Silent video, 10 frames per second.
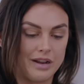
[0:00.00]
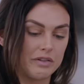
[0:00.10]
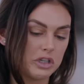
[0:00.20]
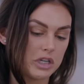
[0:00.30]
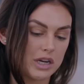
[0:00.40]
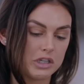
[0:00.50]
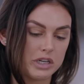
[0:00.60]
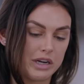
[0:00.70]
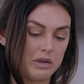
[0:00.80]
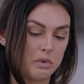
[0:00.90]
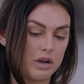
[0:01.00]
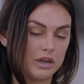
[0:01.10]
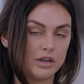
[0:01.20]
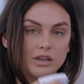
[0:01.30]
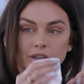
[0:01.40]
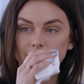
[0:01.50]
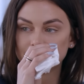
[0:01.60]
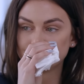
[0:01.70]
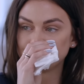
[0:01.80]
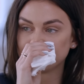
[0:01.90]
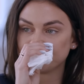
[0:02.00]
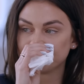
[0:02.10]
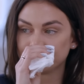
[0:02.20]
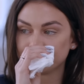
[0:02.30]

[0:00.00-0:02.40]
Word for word: Never judged anyone. Yeah.